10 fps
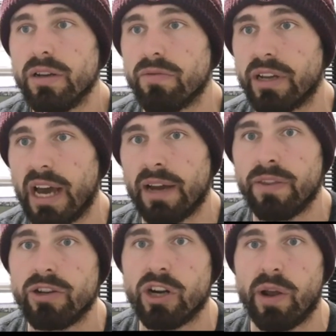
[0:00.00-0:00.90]

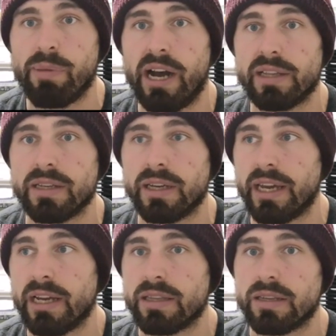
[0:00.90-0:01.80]
Regarding the Joey Barton
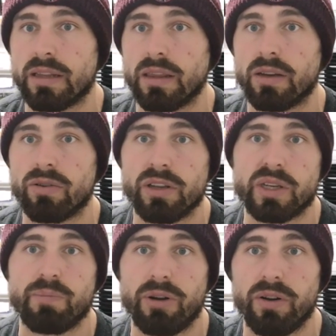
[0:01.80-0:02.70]
case, they said that they're going to
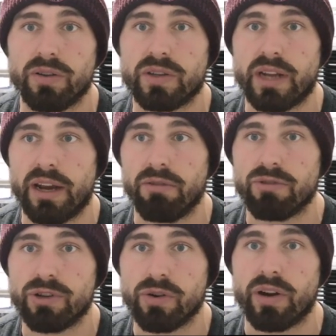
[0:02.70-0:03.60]
support Stendhal
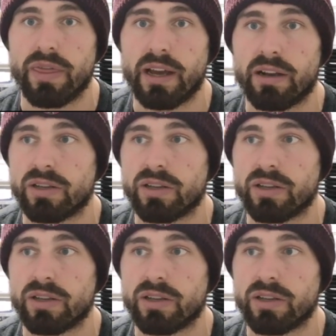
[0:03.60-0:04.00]
during that,